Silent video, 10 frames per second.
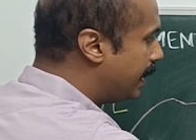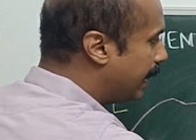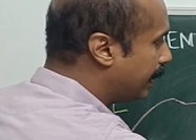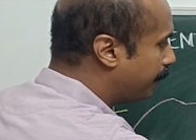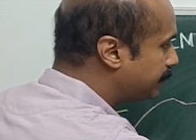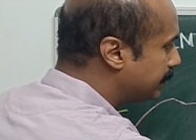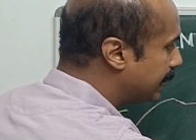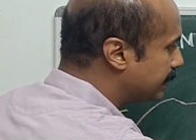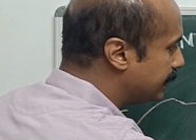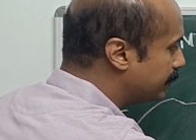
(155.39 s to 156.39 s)
And after
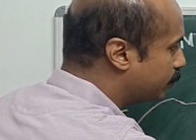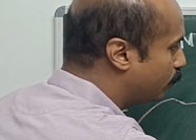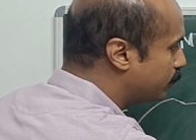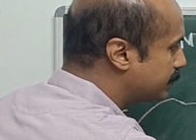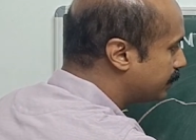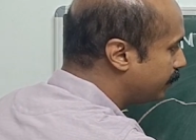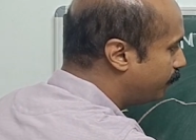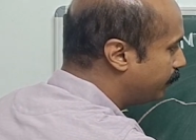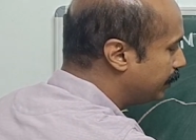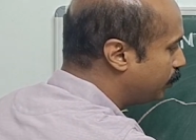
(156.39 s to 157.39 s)
that, it goes,
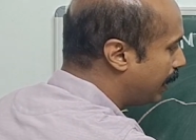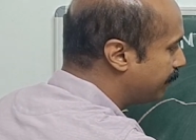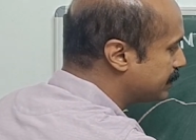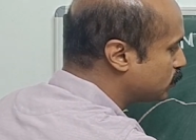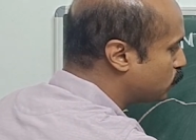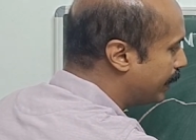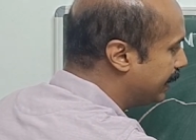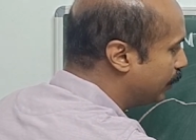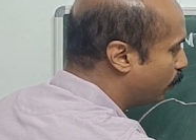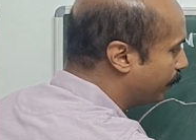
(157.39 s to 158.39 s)
you have a
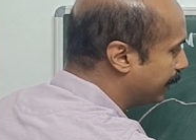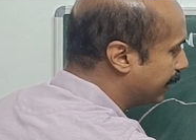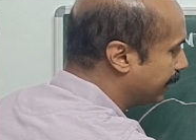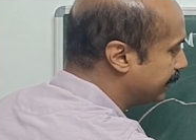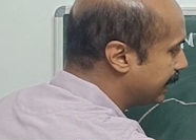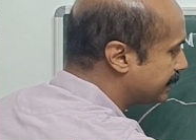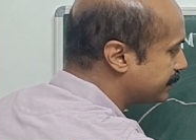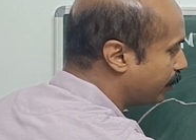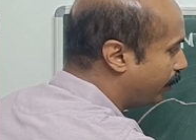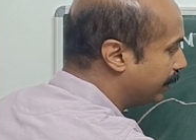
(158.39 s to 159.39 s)
swelling over here, and that
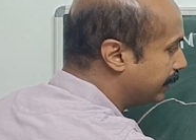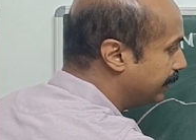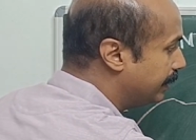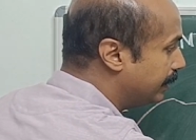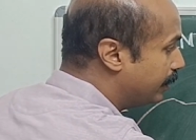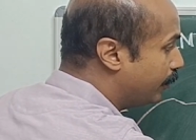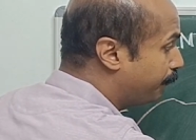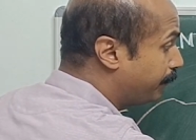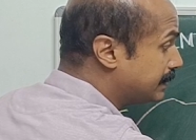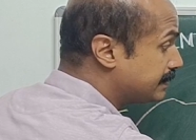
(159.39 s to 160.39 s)
is called the
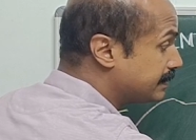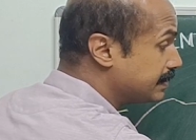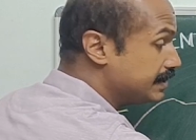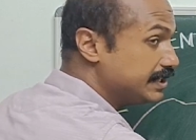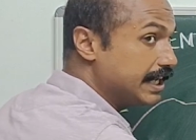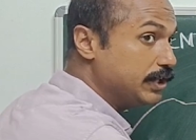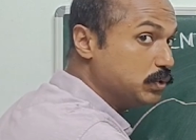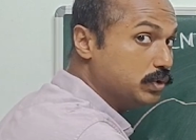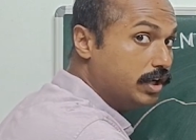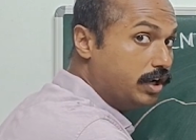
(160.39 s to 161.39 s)
first
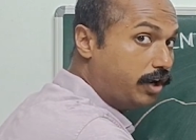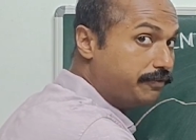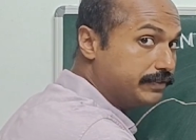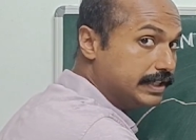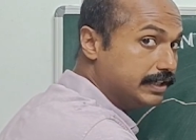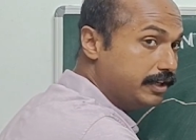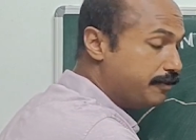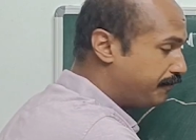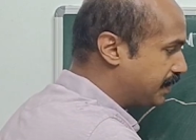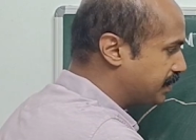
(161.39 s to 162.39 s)
genu of the
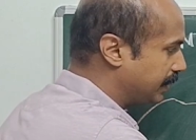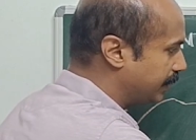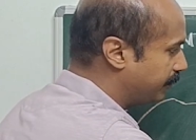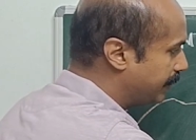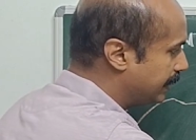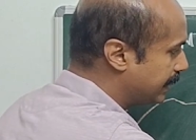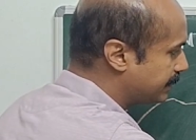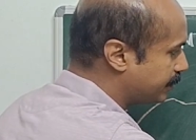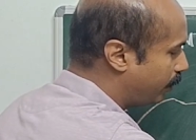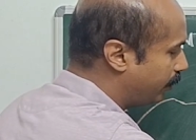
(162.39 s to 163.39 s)
facial nerve, and that
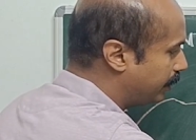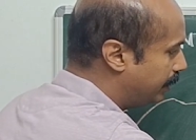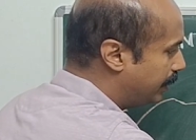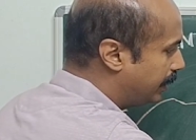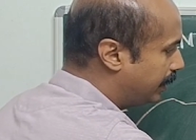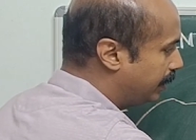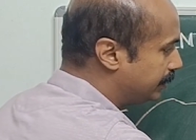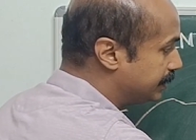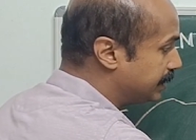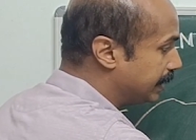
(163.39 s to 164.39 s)
is called
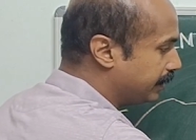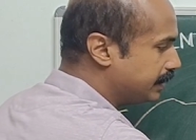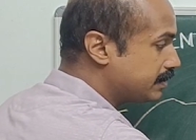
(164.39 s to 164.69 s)
uh, the genu.